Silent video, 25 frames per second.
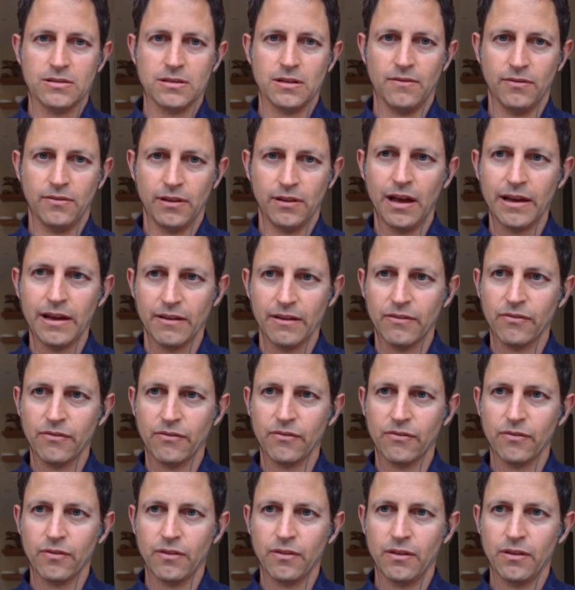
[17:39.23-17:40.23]
of life,
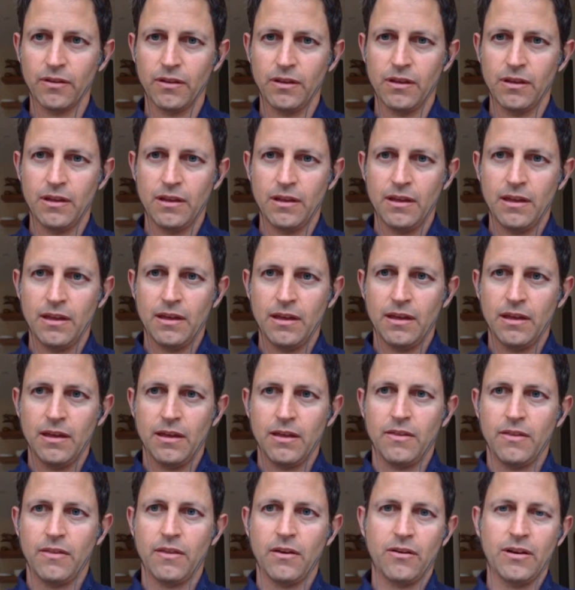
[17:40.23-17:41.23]

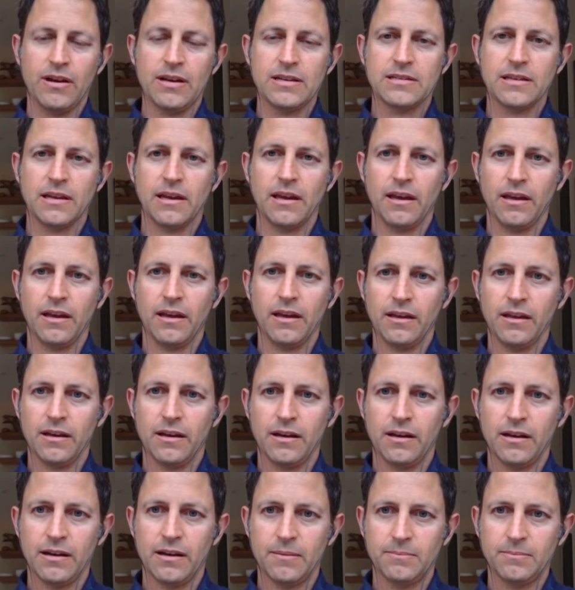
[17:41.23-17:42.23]
there is
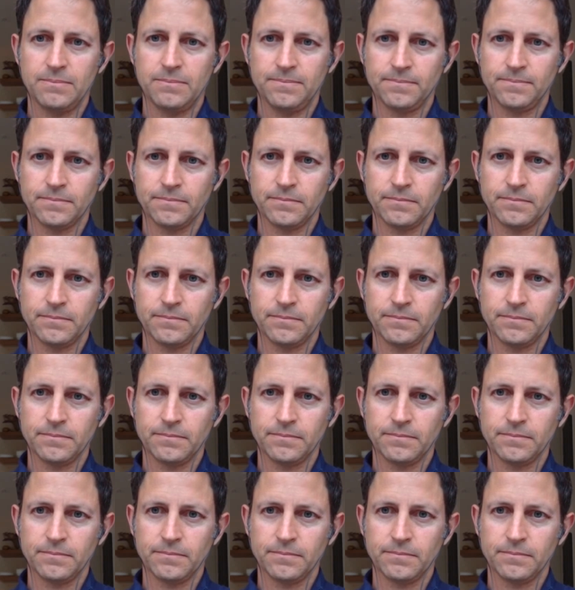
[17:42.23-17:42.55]
a